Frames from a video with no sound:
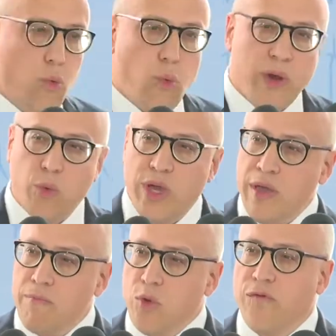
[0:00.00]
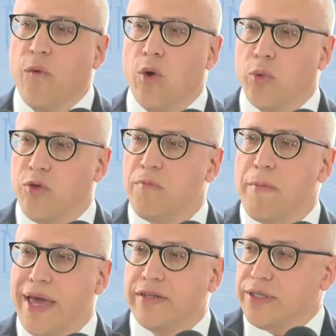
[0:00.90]
When we move forward with
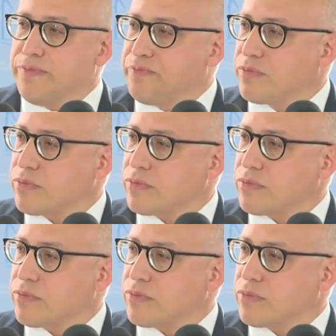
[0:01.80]
momentum,